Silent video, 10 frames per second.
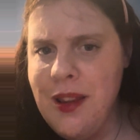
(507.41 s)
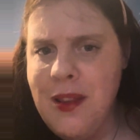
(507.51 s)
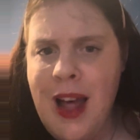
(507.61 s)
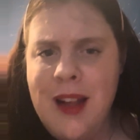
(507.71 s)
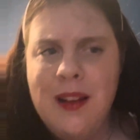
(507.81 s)

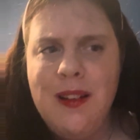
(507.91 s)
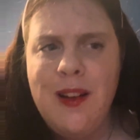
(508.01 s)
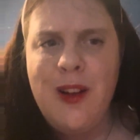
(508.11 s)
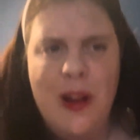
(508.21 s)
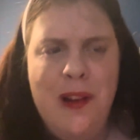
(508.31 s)
that
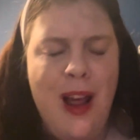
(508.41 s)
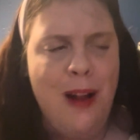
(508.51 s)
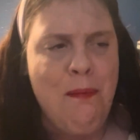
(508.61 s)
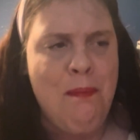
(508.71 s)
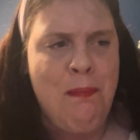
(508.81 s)
could
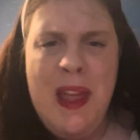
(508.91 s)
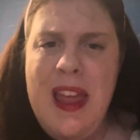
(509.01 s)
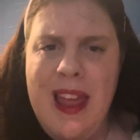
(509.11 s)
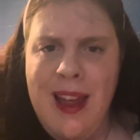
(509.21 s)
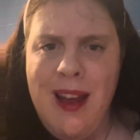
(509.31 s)
not
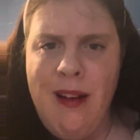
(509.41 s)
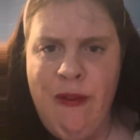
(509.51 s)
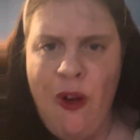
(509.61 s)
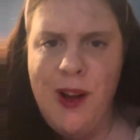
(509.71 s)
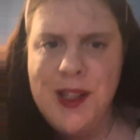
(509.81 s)
be a
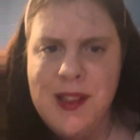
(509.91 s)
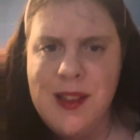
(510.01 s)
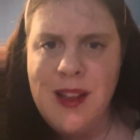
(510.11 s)
voice.